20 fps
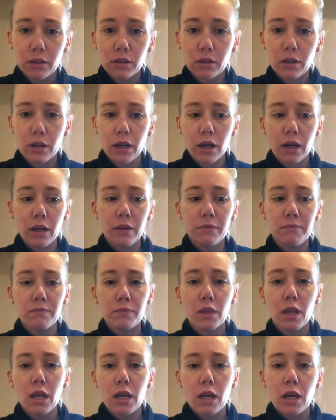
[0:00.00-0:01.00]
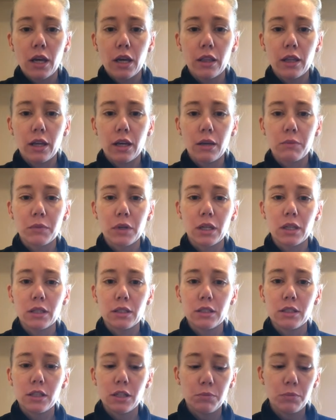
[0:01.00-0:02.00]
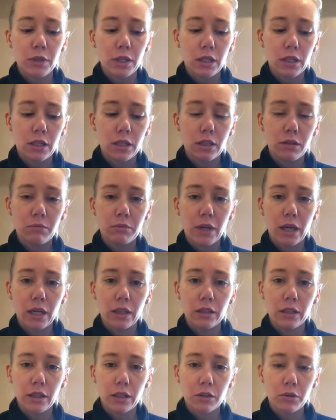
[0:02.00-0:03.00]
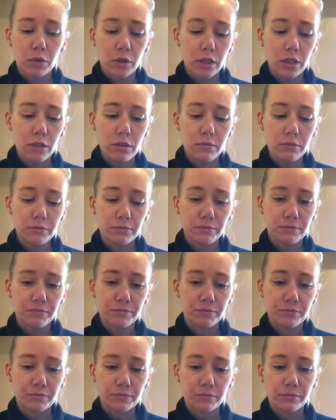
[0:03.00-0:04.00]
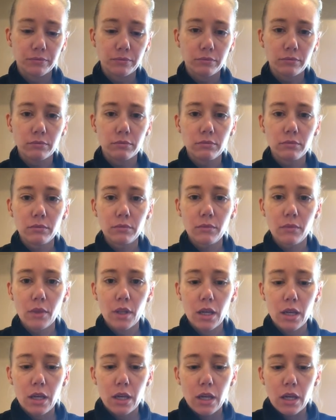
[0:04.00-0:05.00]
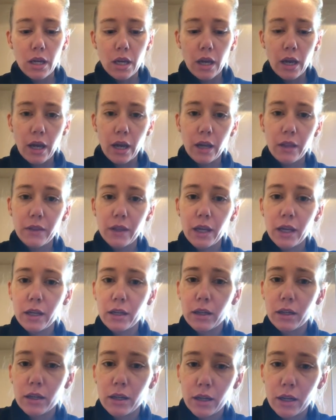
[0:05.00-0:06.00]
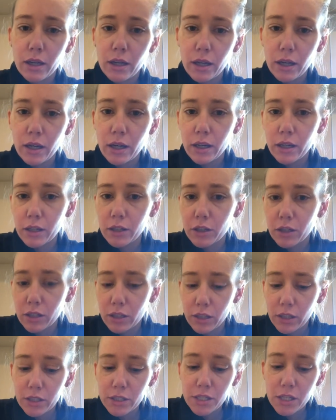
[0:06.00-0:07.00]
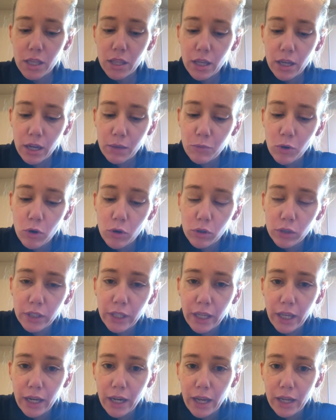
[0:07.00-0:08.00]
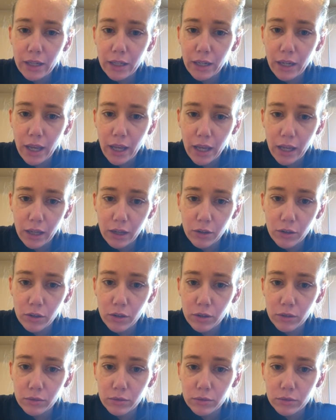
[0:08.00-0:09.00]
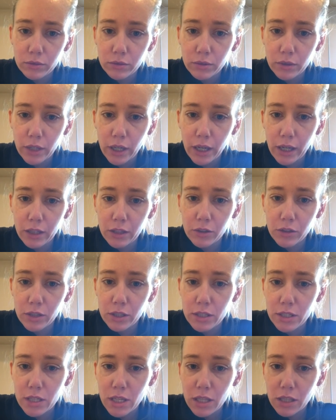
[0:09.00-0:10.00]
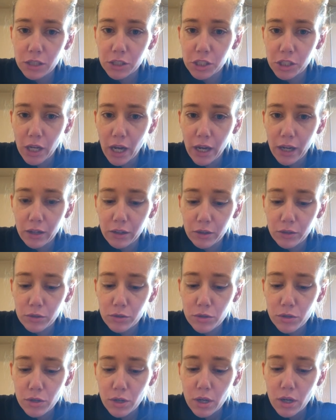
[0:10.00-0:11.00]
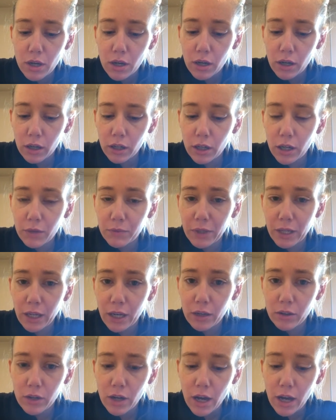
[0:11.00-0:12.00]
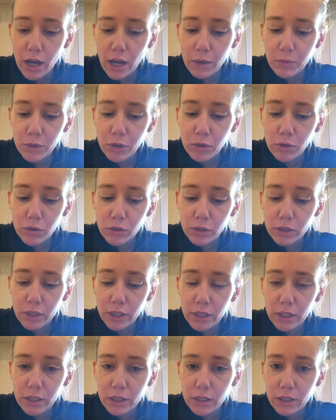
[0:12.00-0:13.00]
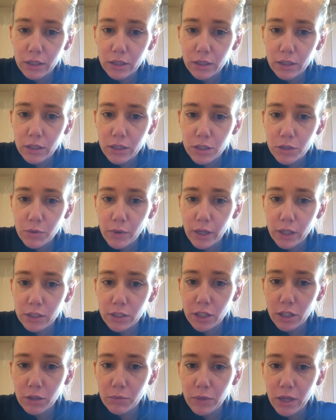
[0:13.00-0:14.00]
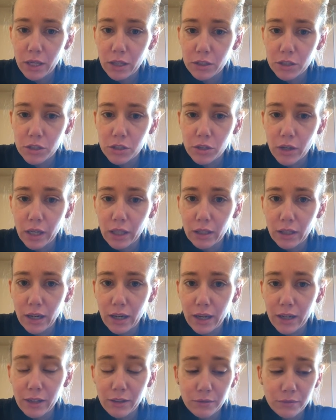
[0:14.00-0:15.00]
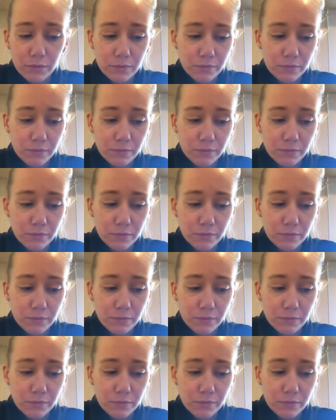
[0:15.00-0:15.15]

okay? And then I'm gonna dip it in my liquid, and then you're gonna see that I'm holding it at an angle, okay? And you can see the shadows are coming out. I'm gonna hold it this way, and it's gonna make a straight line.